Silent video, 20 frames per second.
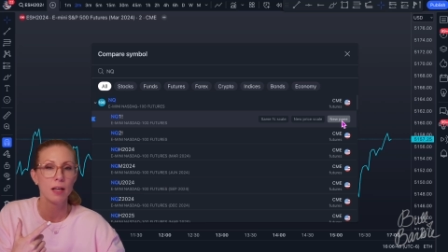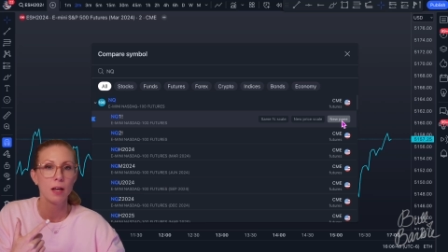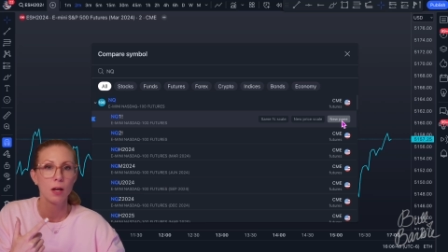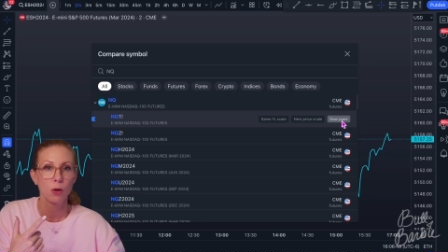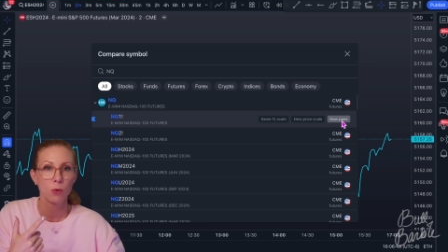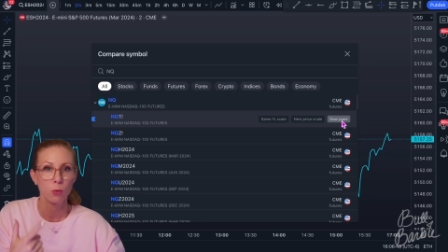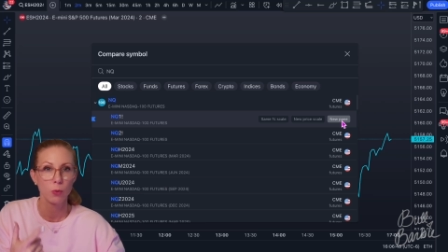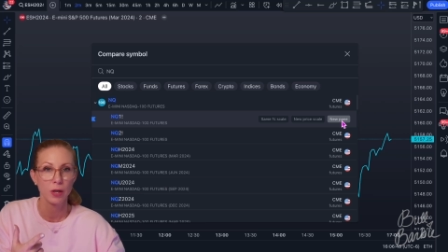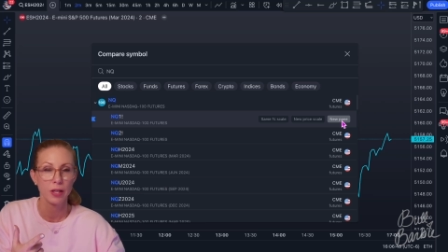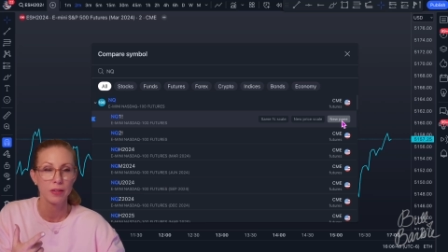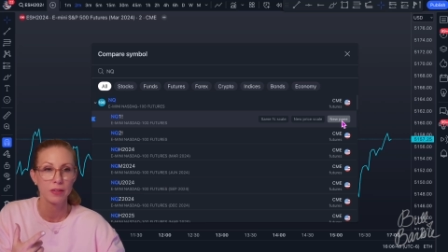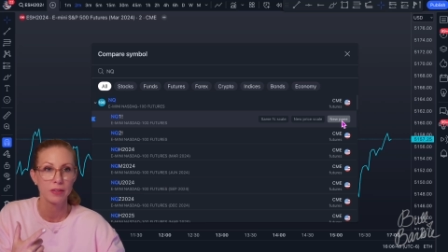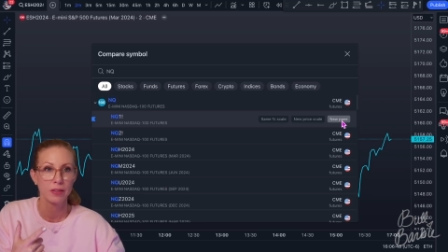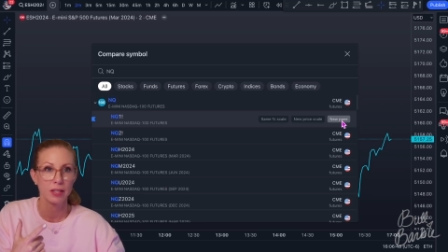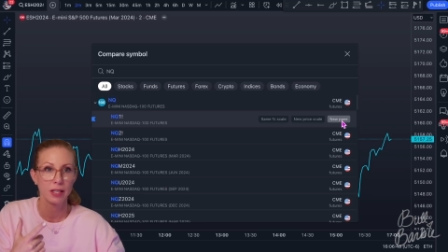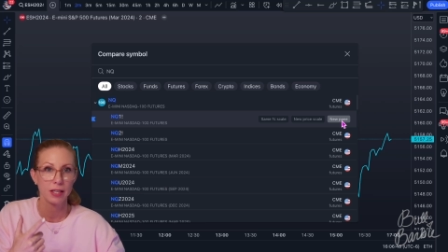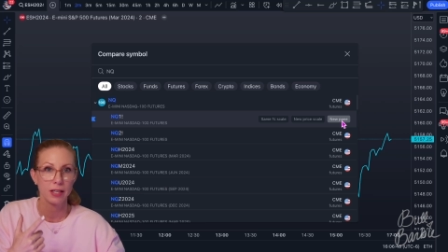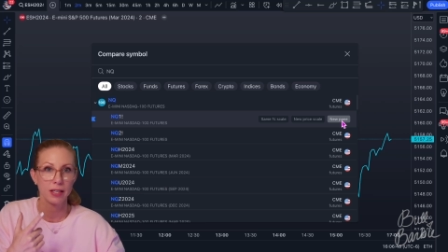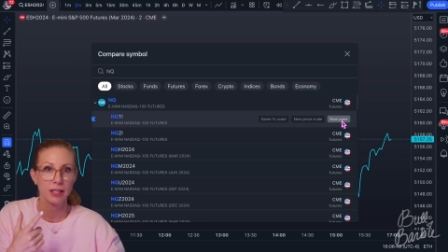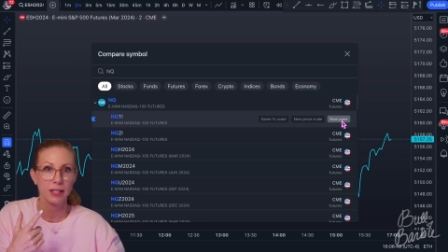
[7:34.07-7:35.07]
with
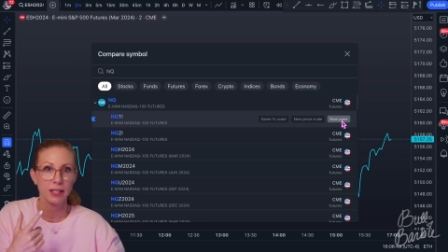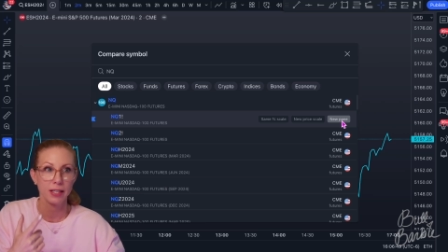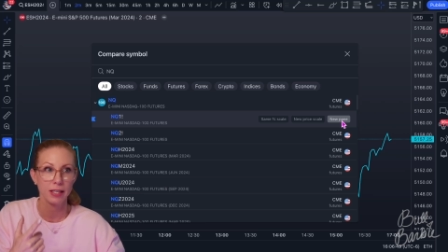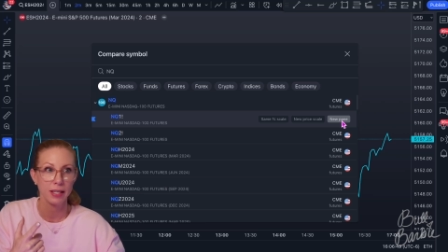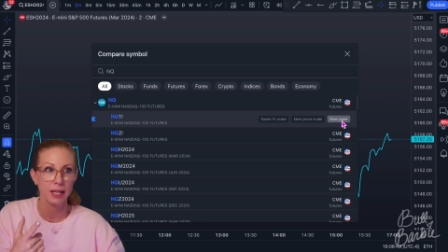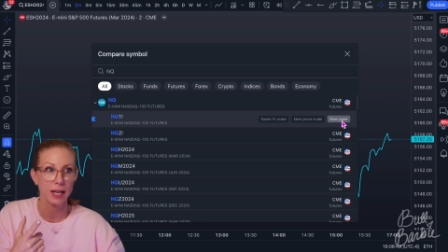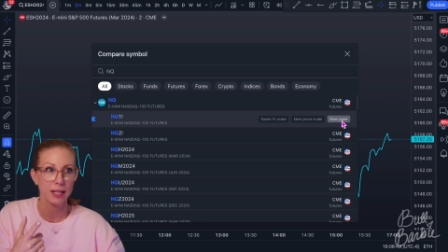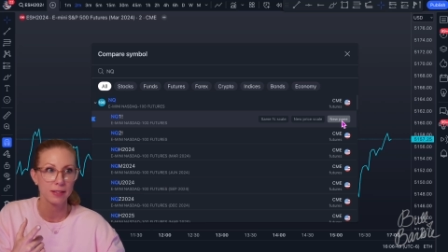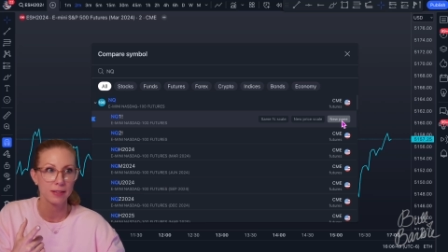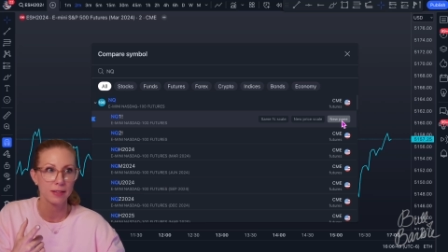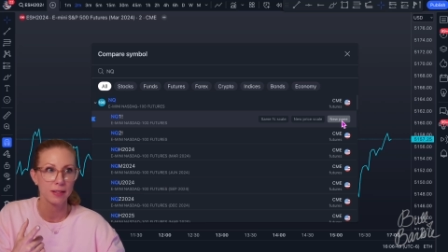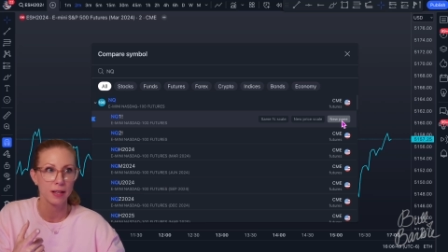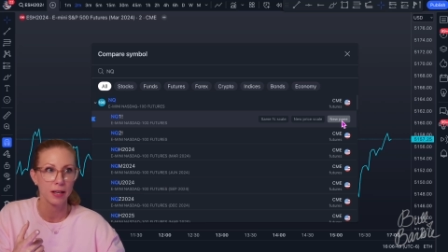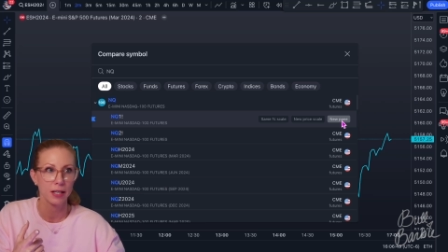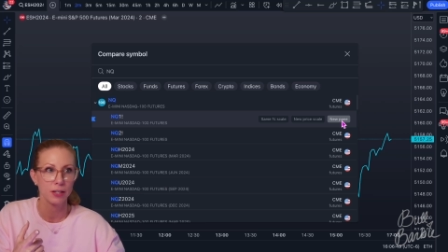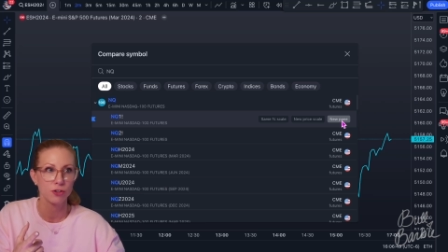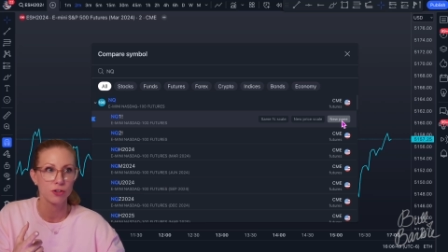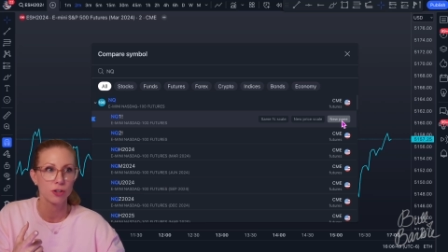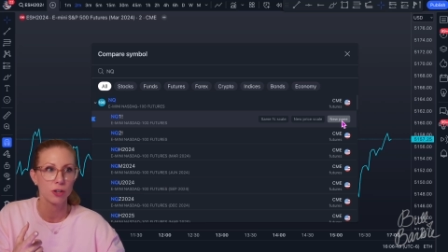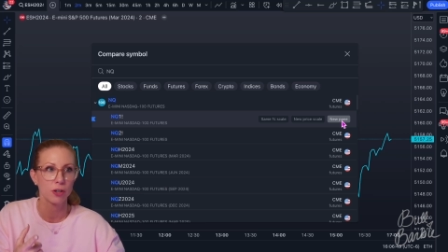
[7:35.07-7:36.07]
the ES line
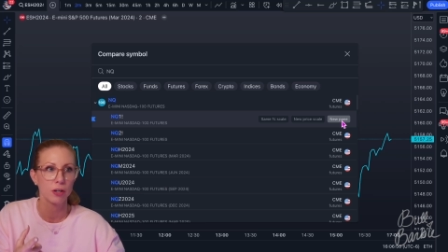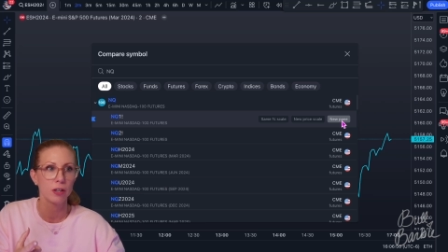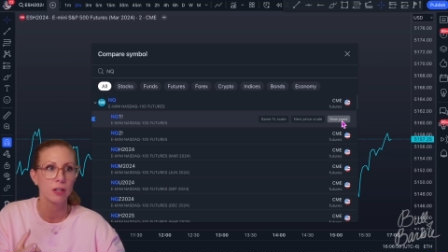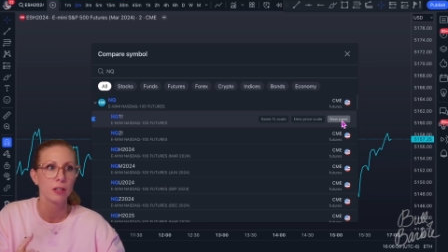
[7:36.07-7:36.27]
chart.